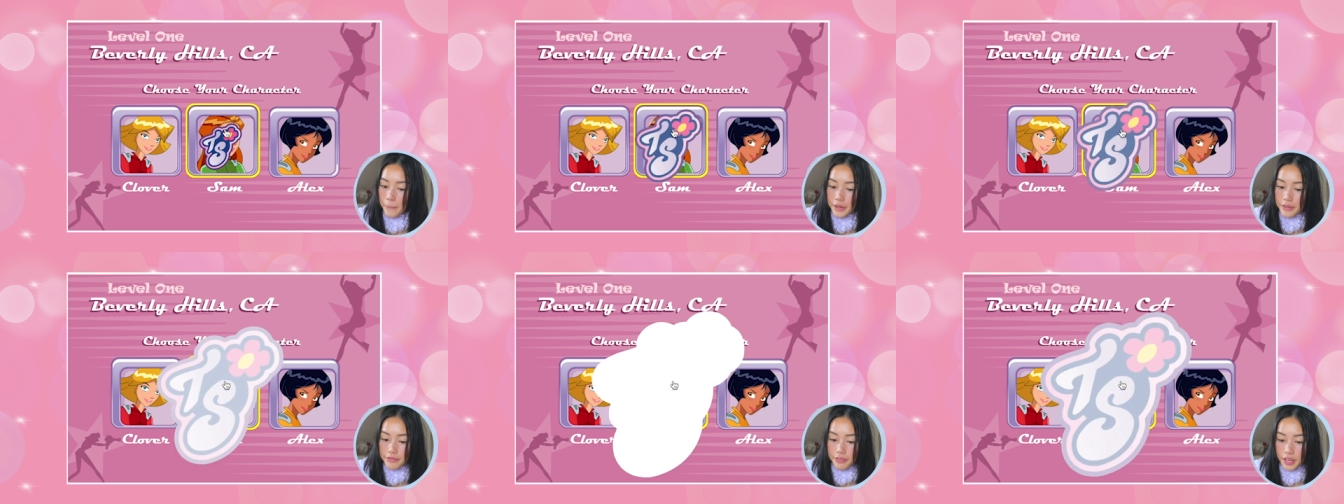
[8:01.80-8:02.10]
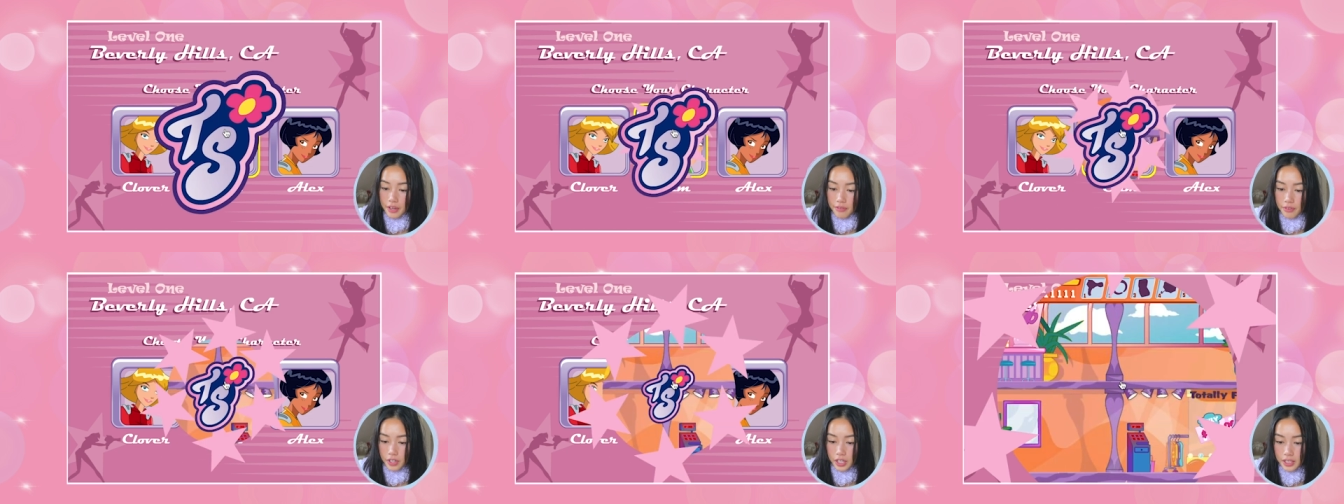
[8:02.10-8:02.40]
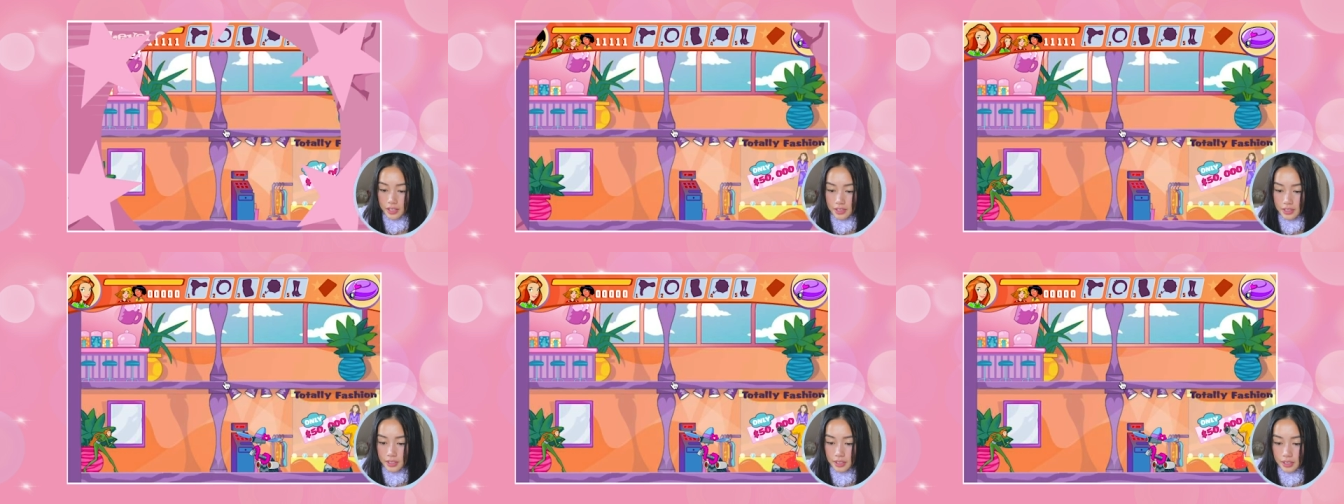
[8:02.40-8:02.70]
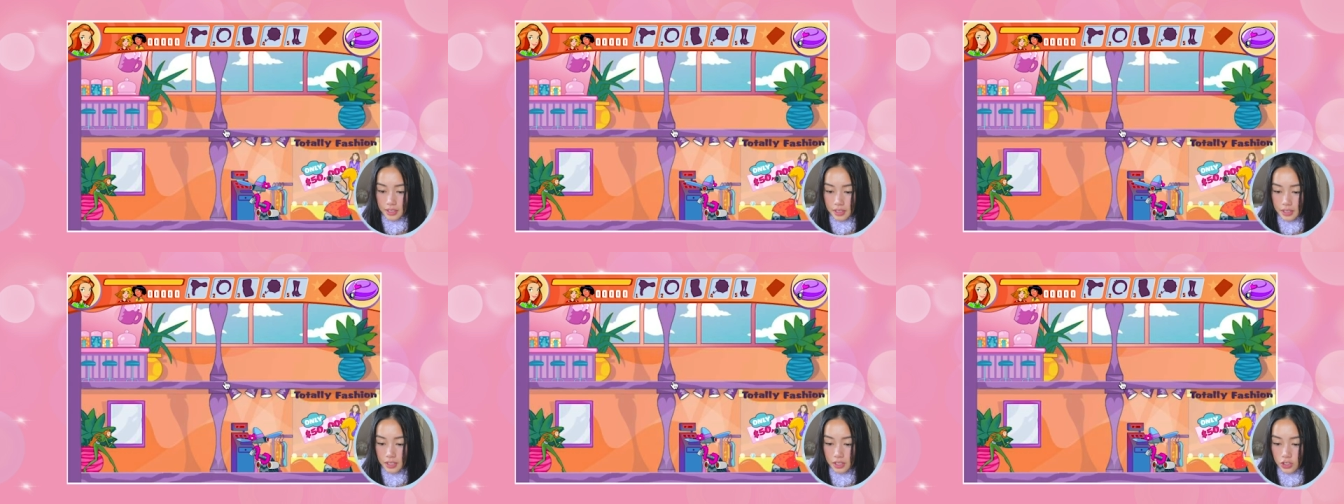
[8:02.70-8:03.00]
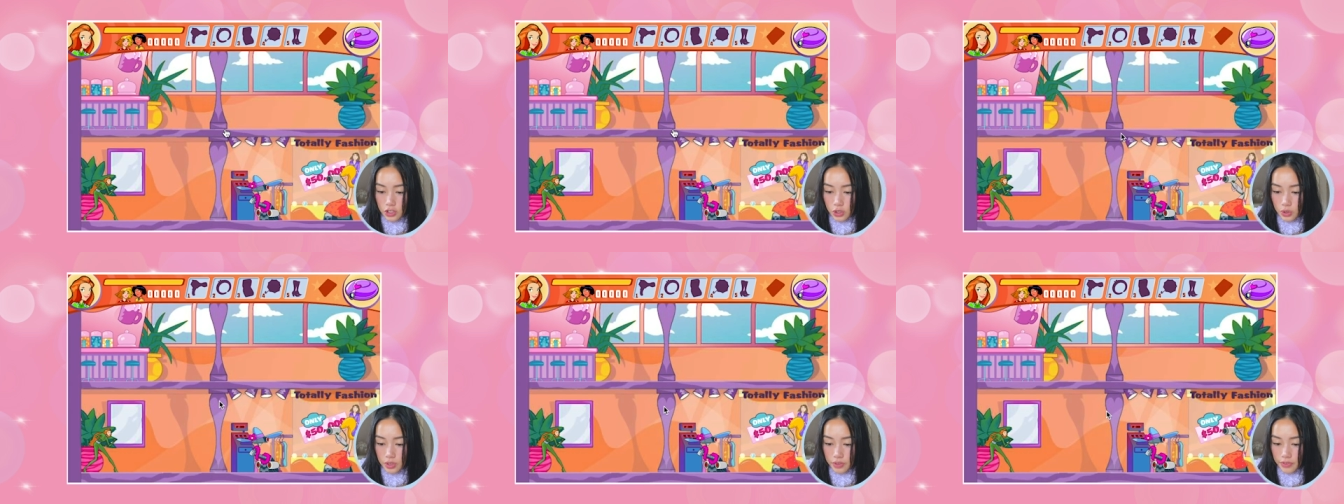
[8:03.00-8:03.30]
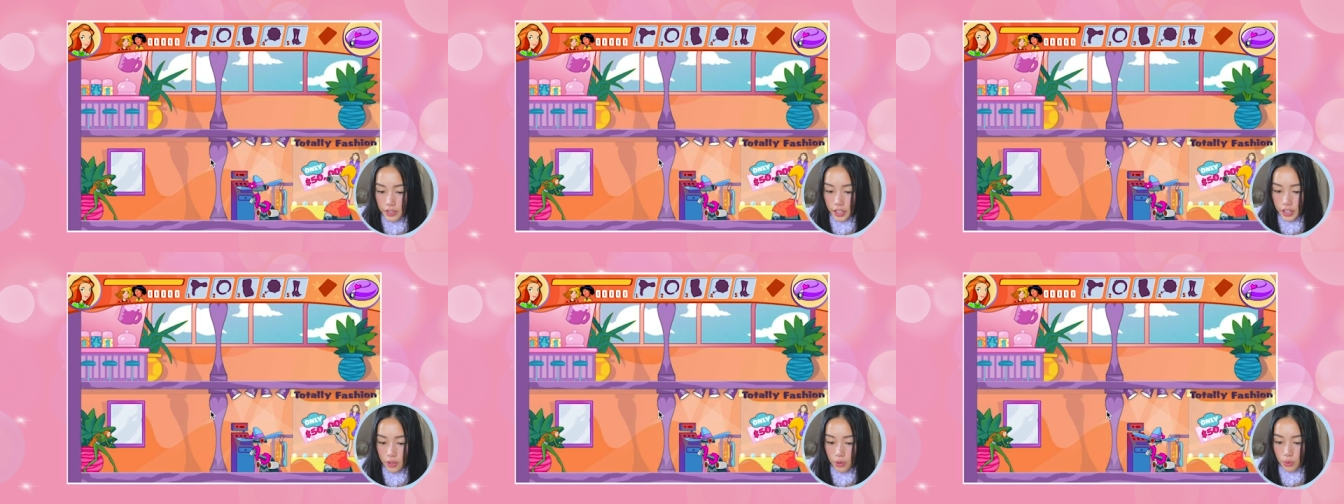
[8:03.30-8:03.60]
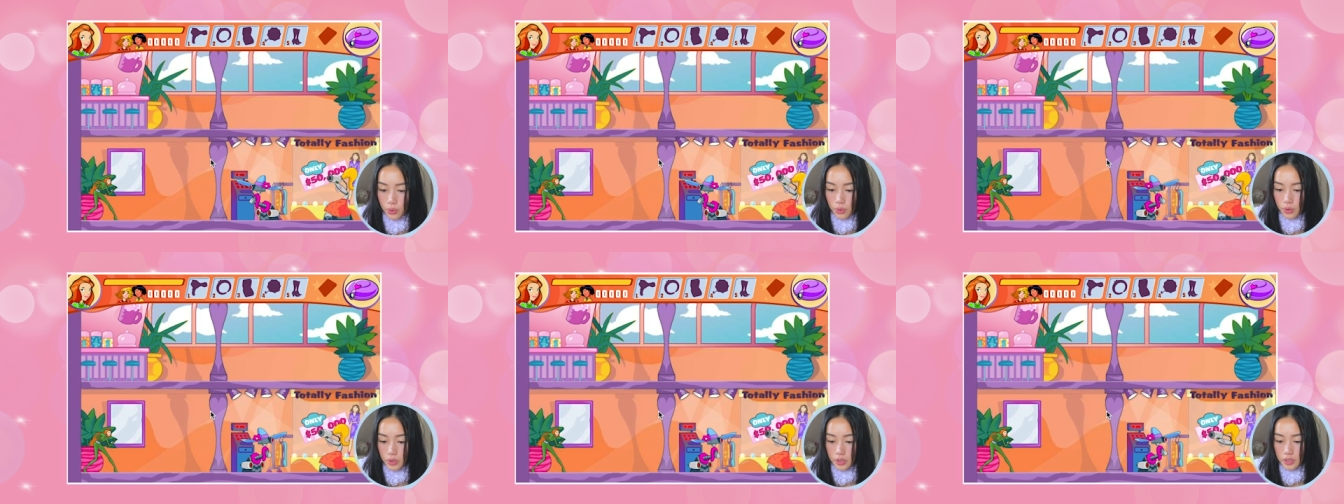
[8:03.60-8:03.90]
my favorite. She was very
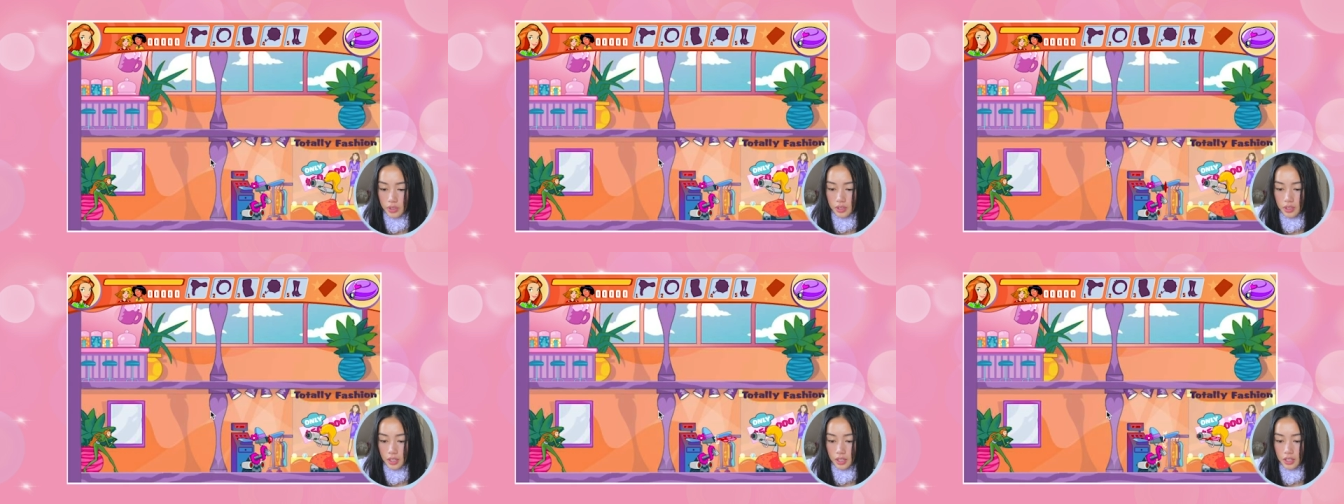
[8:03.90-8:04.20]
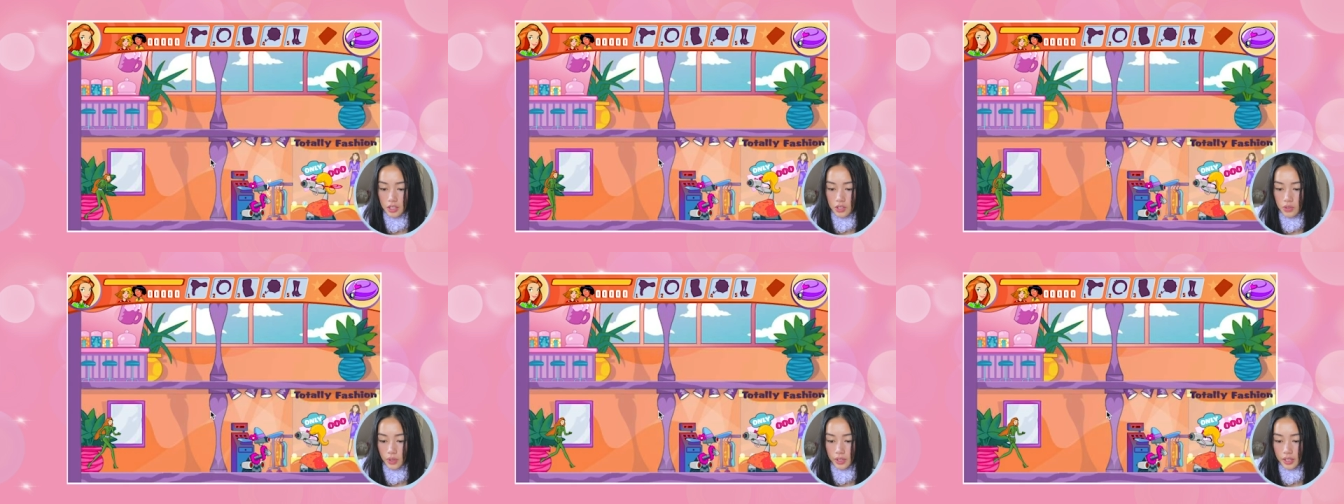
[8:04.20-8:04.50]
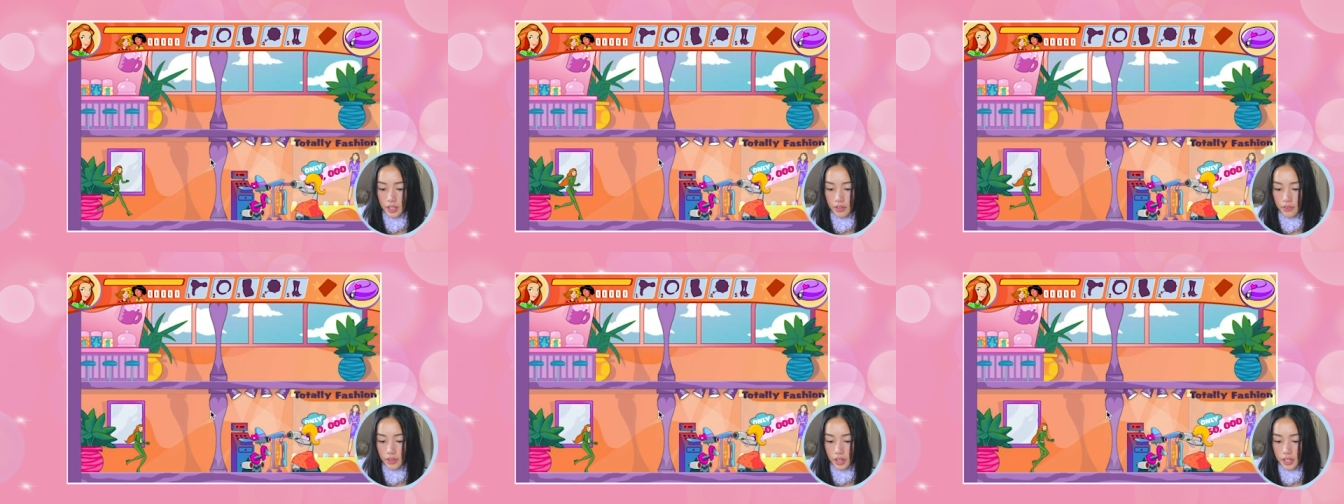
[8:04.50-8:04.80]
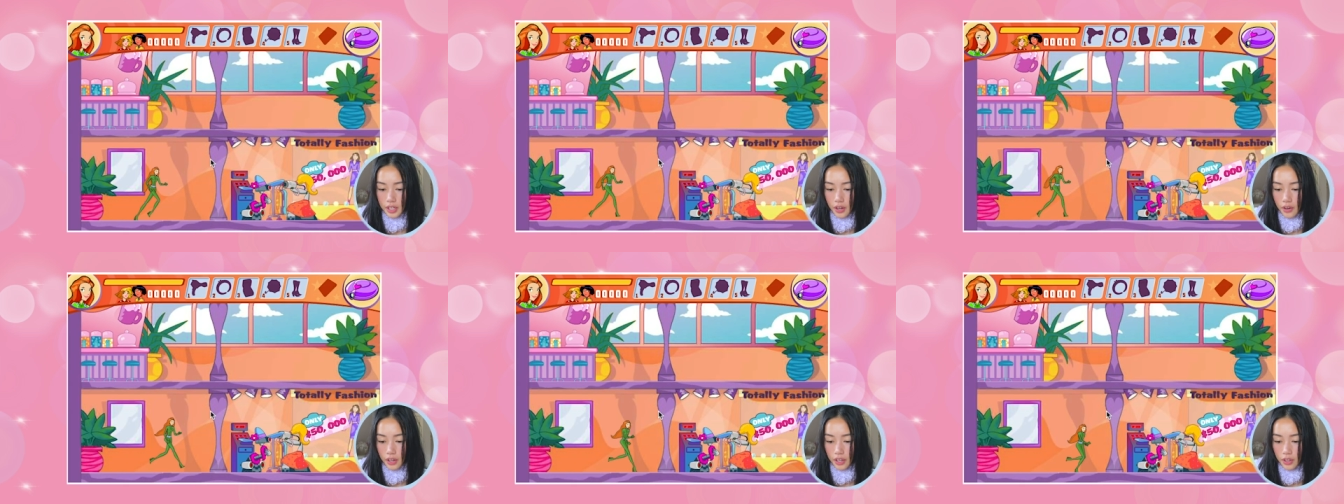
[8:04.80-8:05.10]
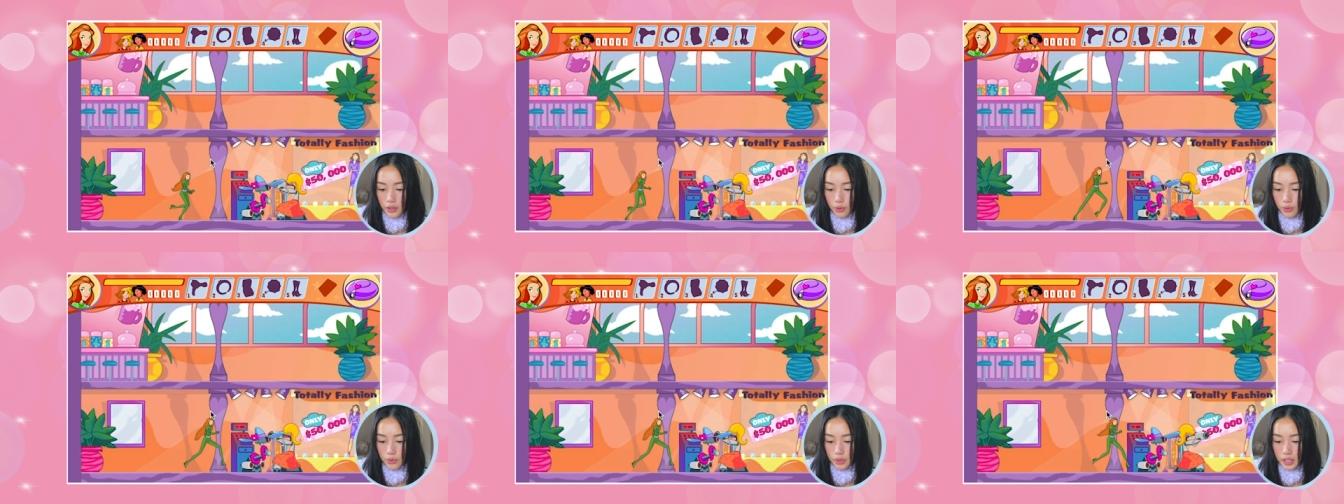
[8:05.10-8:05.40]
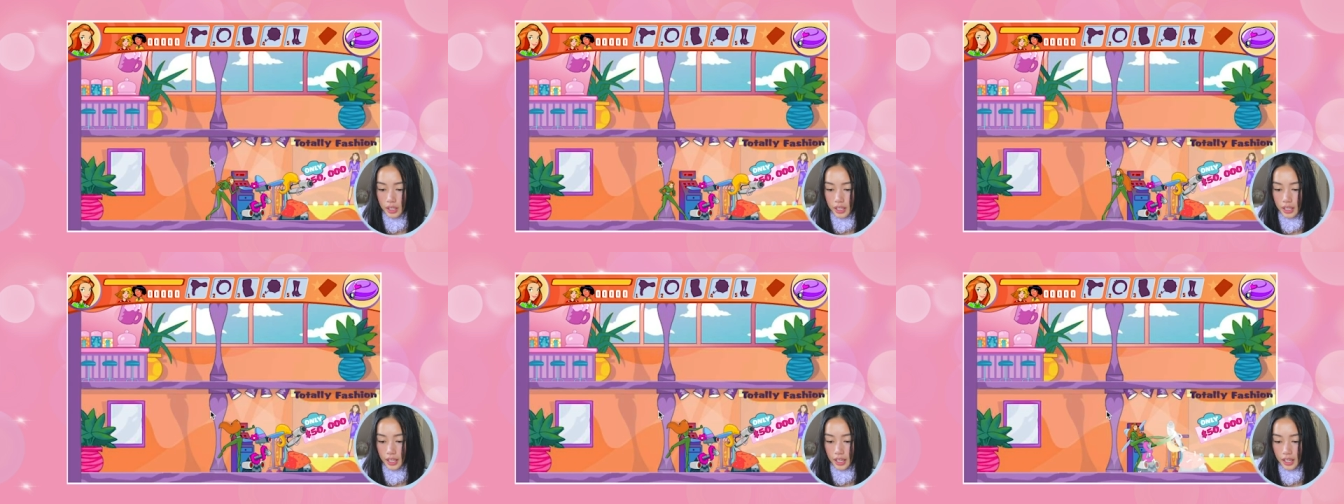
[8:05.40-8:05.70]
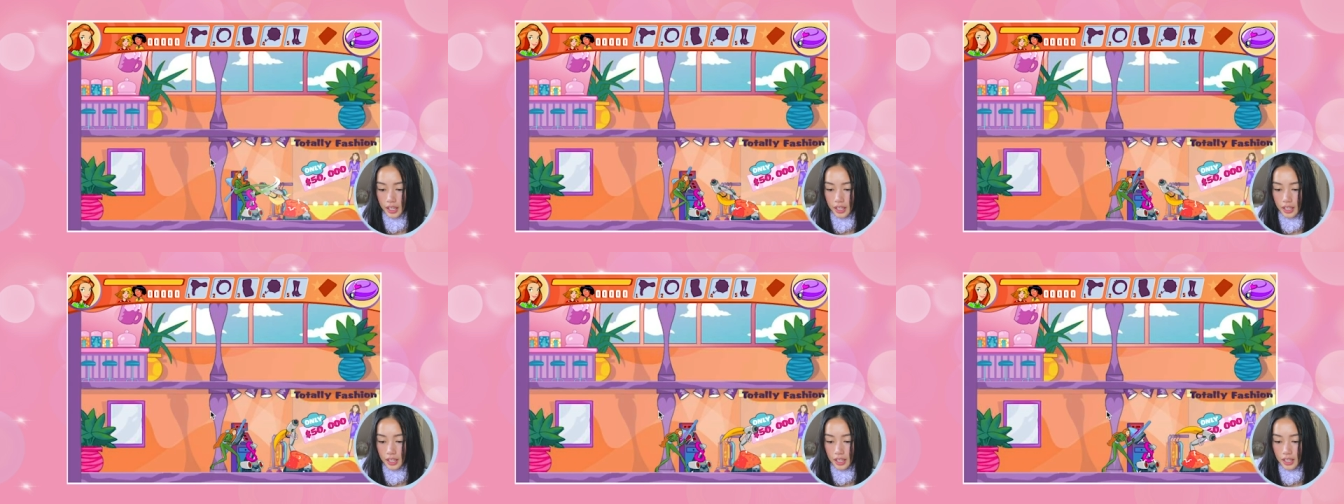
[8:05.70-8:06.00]
cool. So I think right now I can only
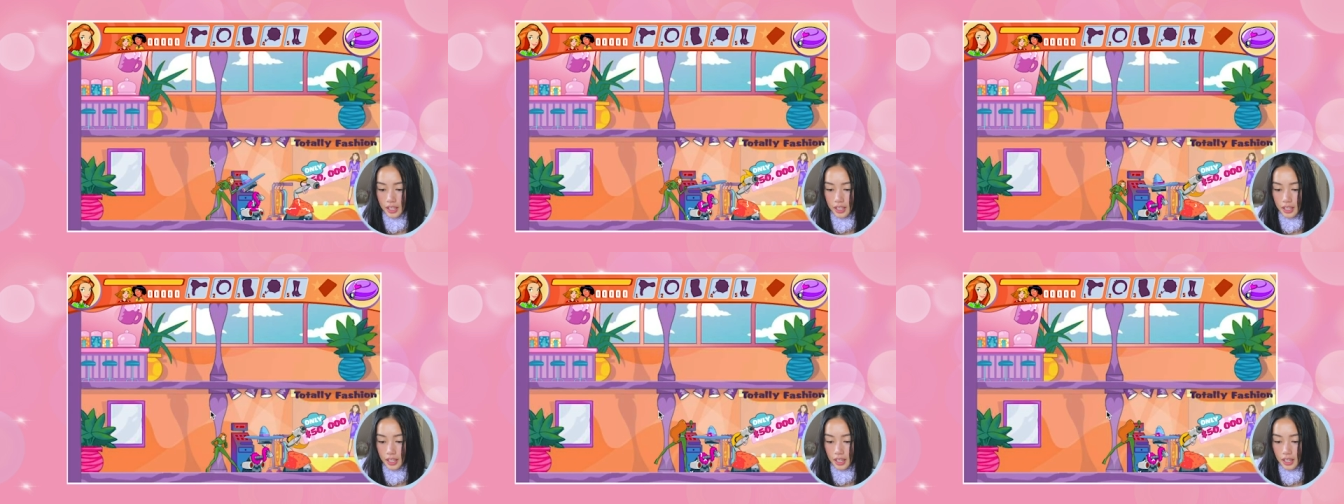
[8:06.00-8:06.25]
kick.